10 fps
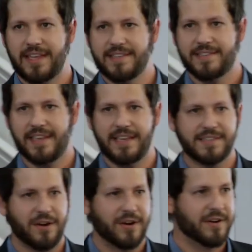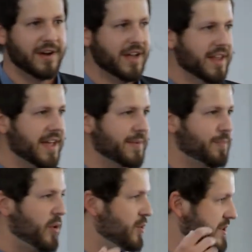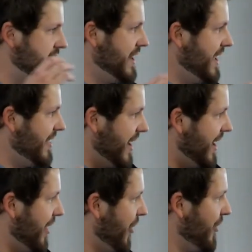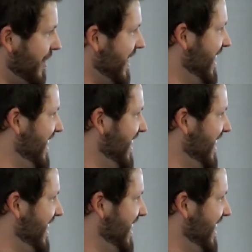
he's he's our like personally there,